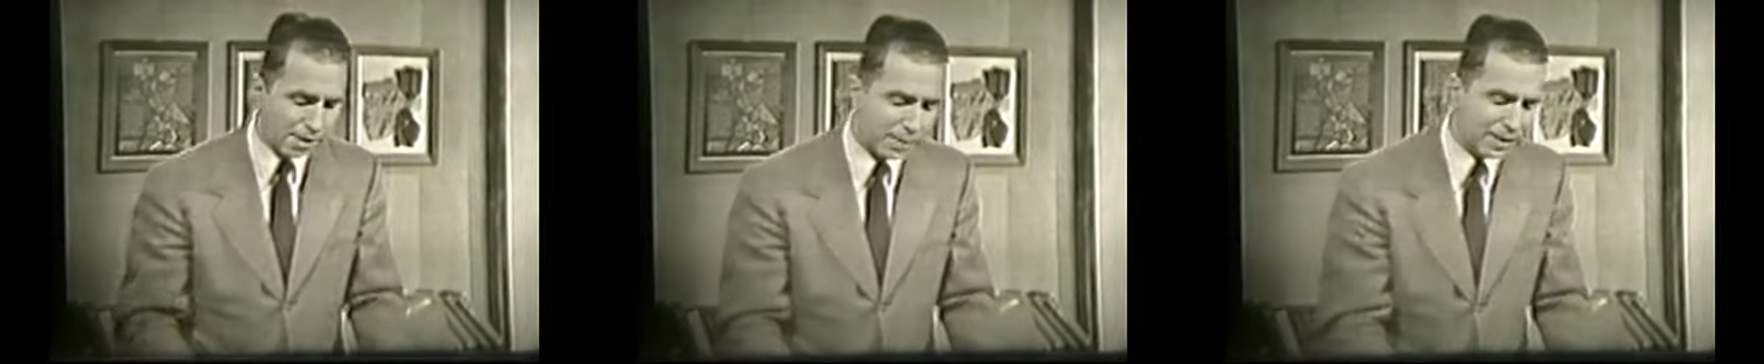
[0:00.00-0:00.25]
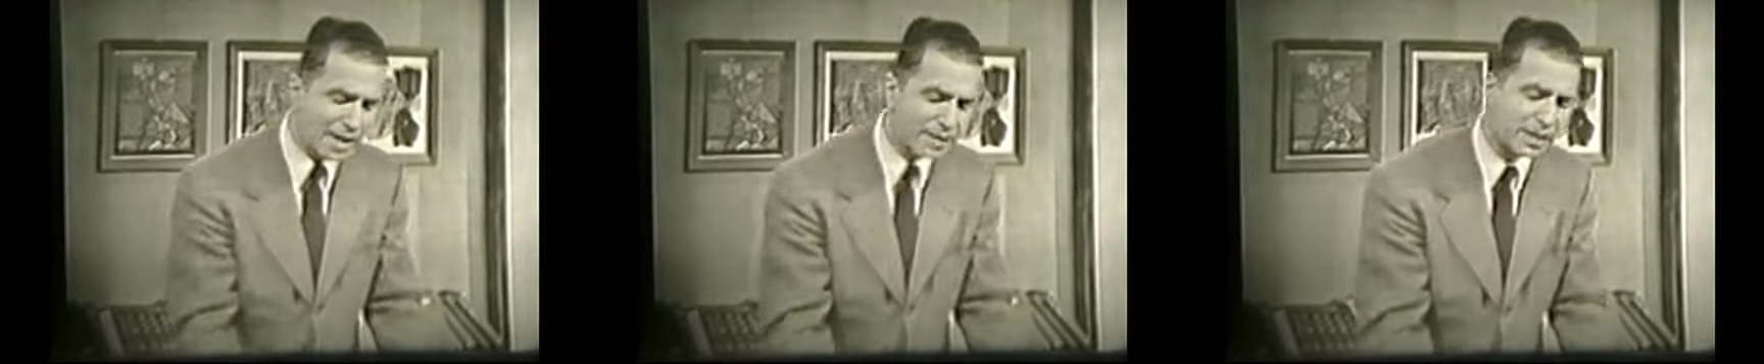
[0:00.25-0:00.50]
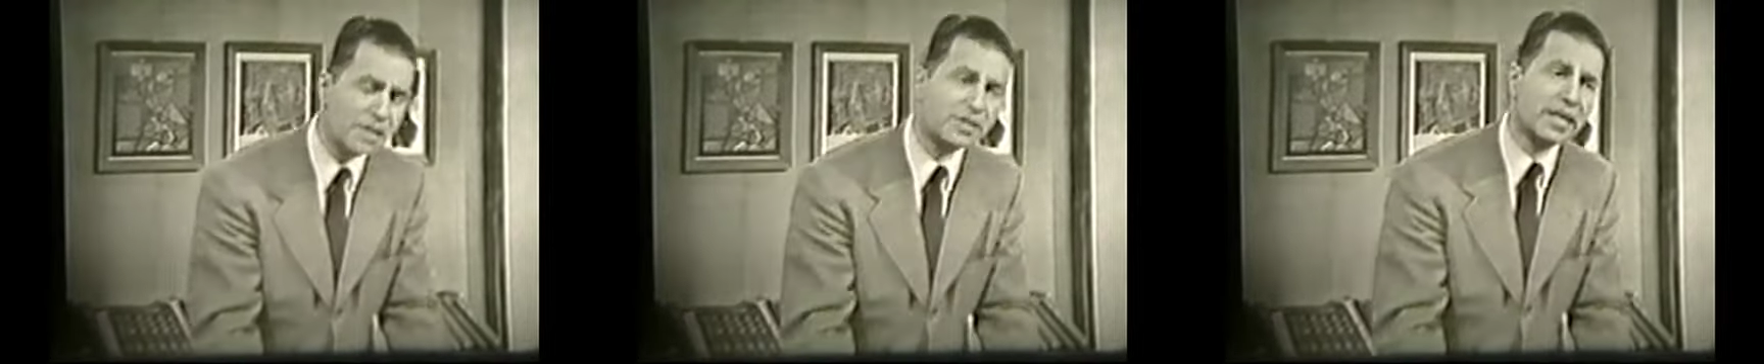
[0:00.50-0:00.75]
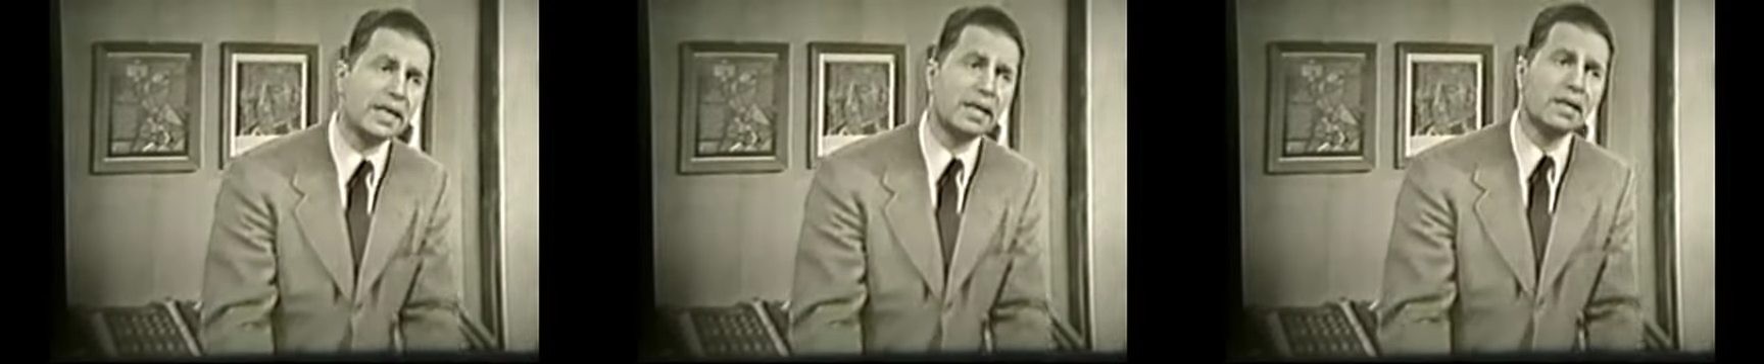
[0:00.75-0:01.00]
But let's
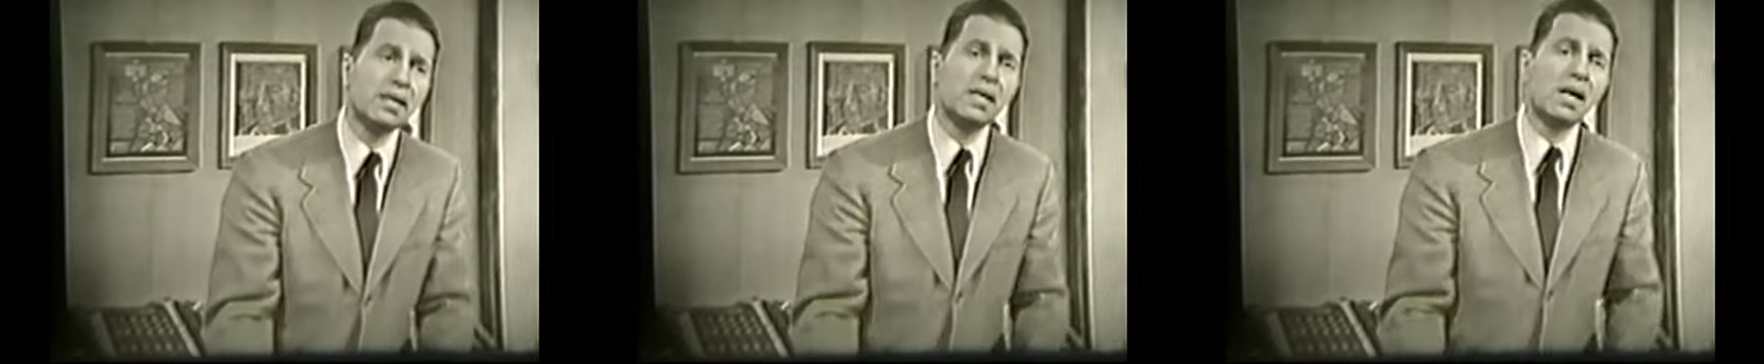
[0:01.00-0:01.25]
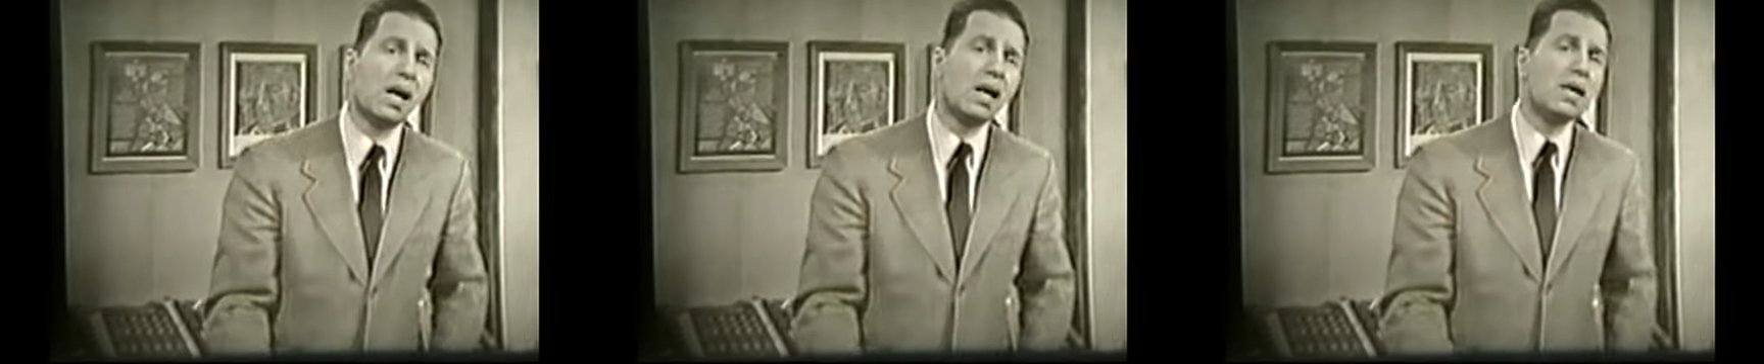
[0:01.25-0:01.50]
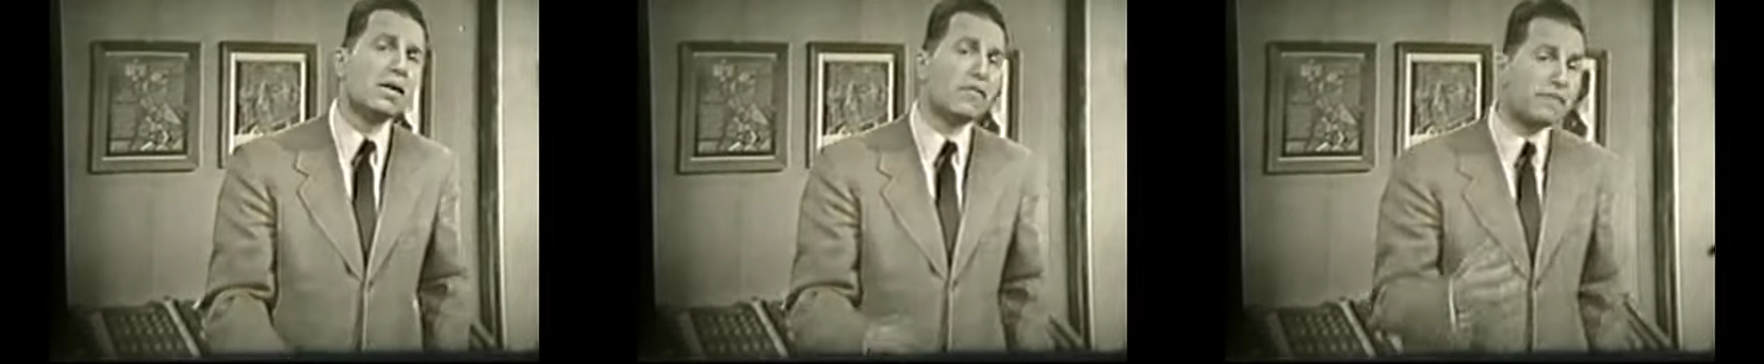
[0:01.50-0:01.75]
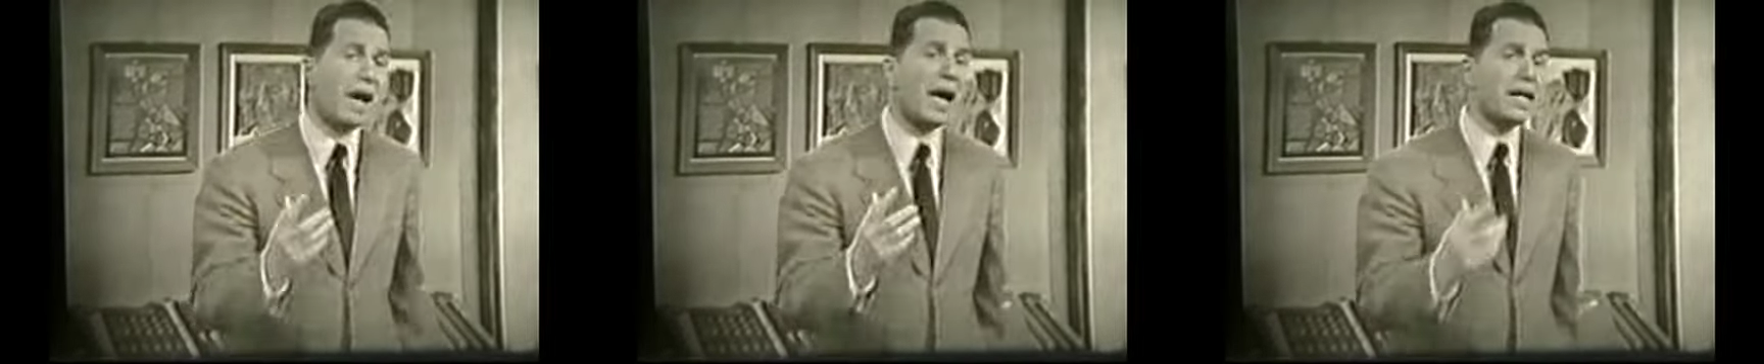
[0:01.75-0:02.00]
consider
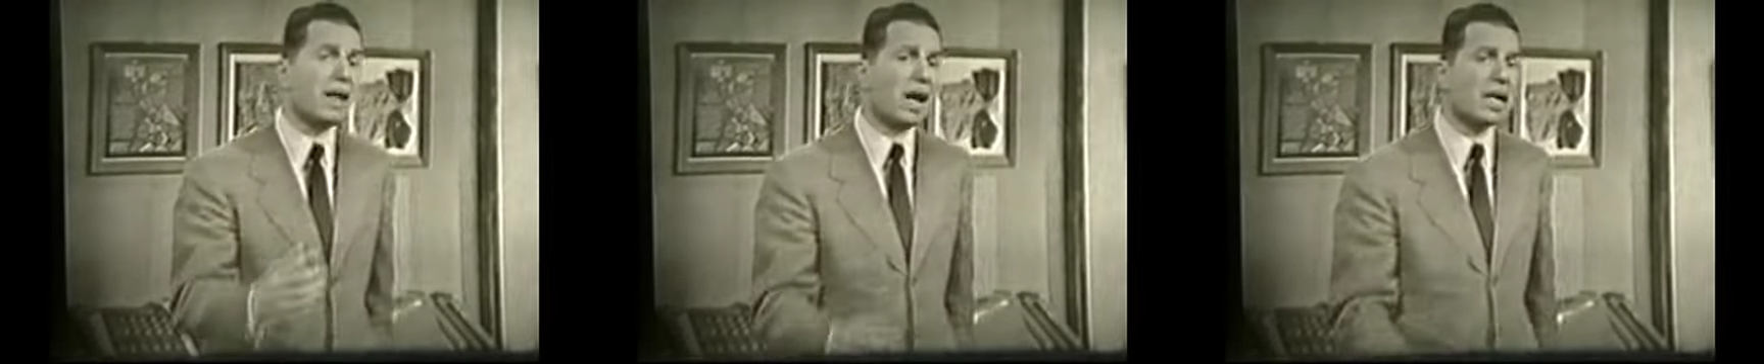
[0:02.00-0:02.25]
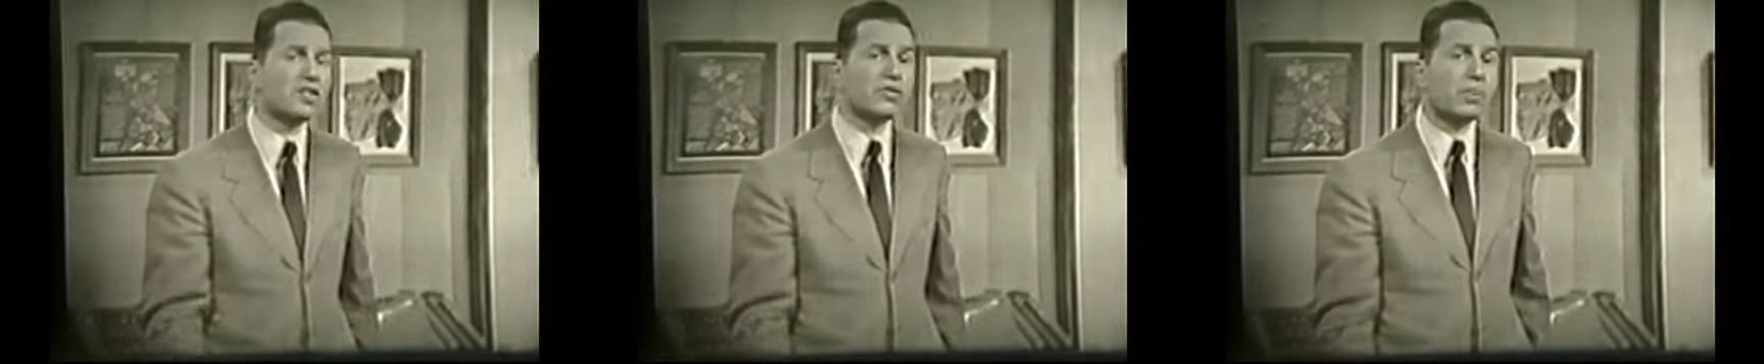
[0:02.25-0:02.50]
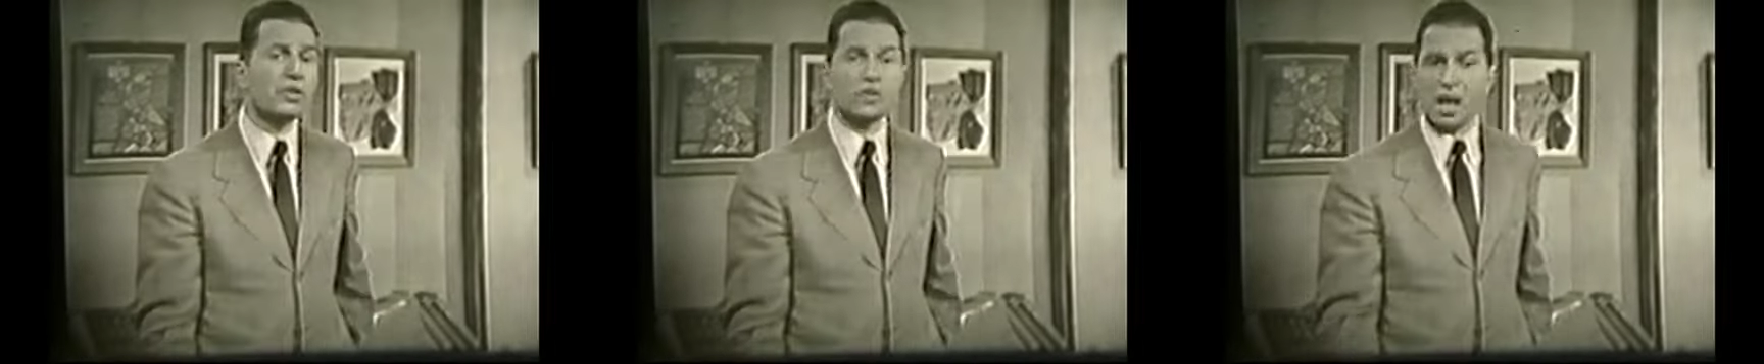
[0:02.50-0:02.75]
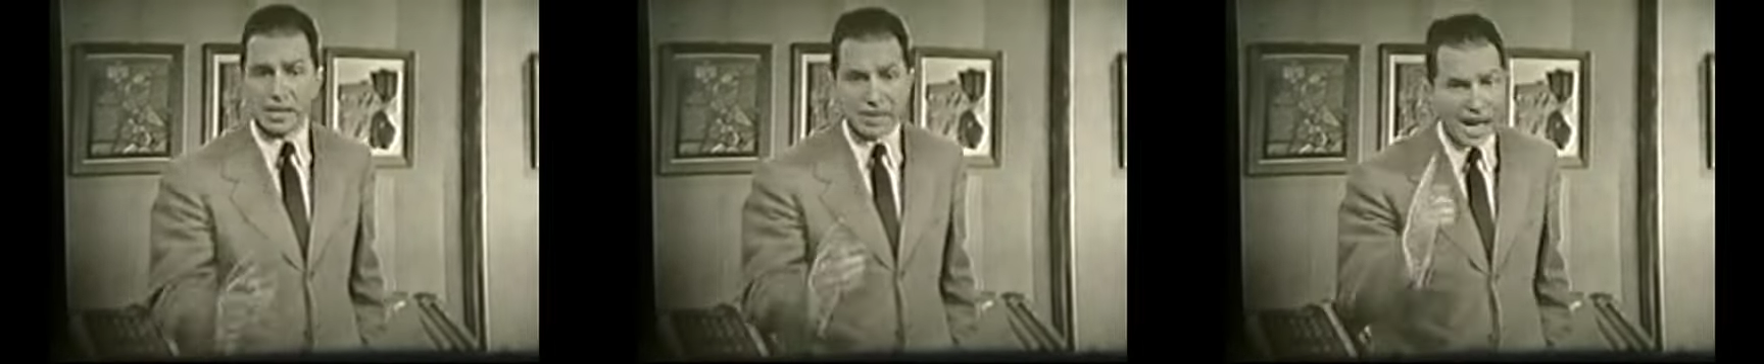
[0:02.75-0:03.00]
fine arts which
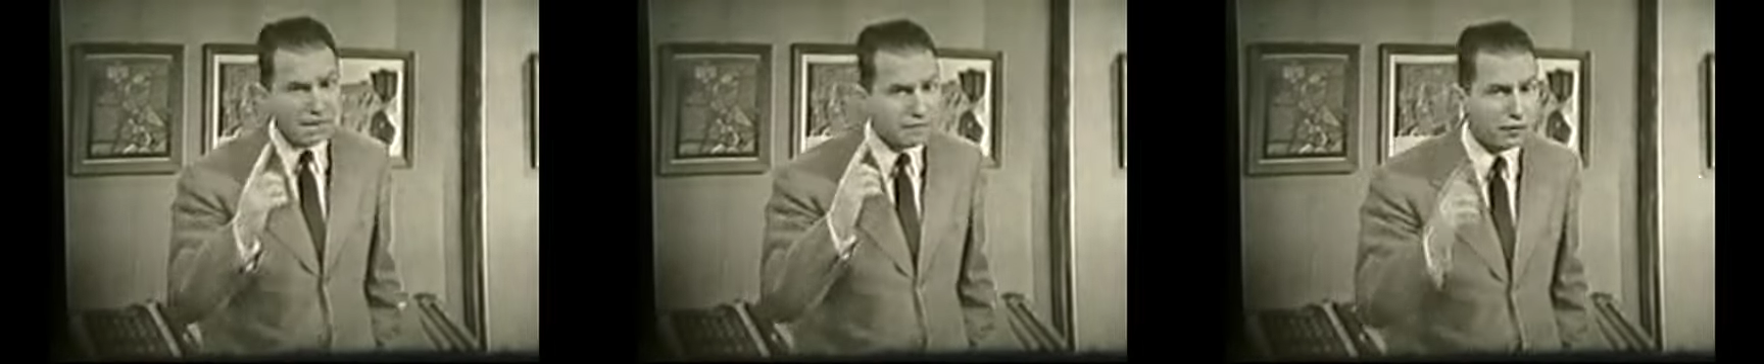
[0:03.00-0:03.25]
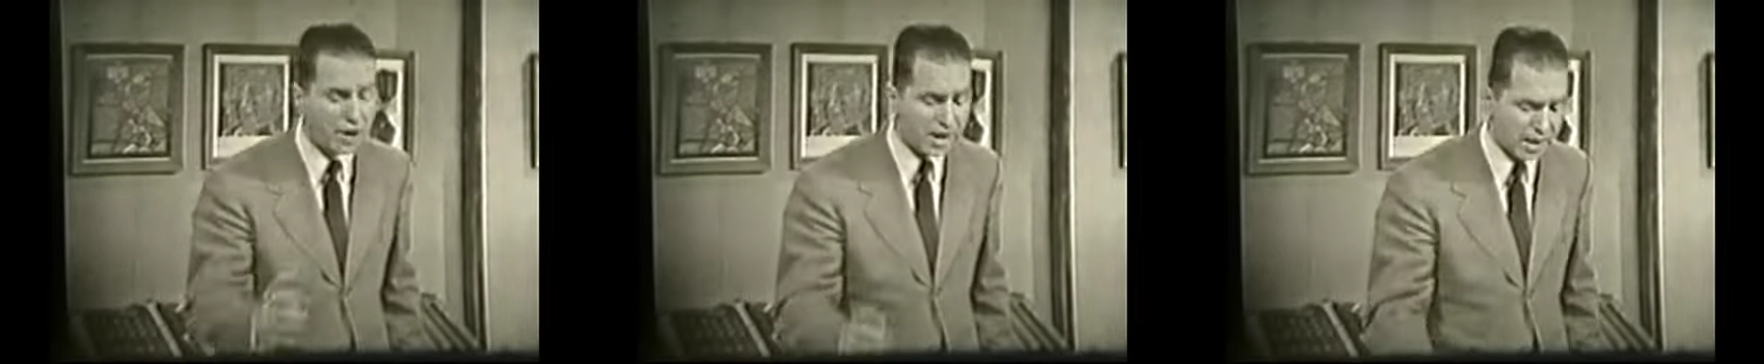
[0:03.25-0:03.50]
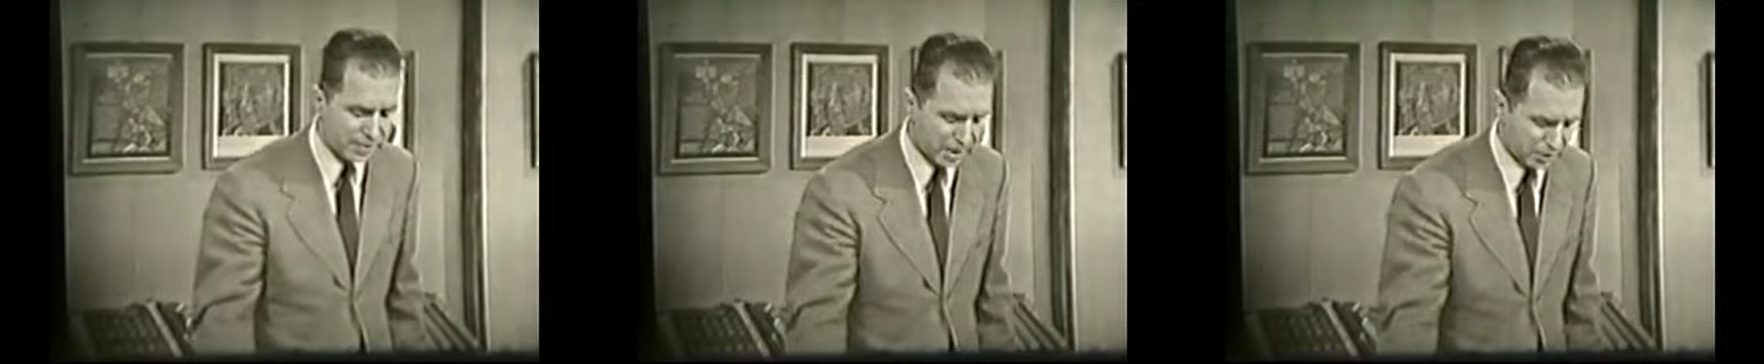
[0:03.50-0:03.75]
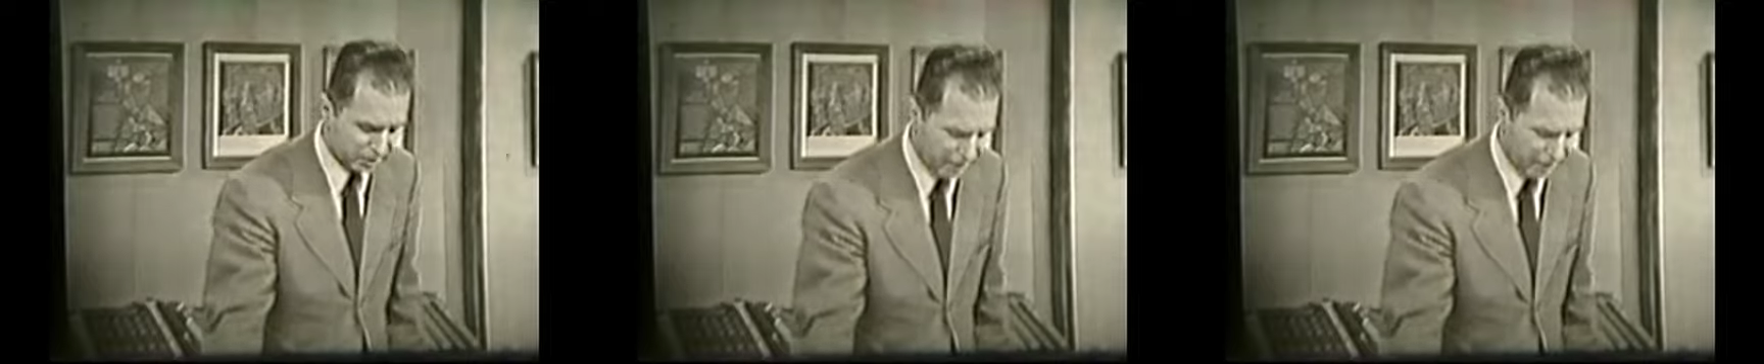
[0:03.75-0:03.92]
are not free in this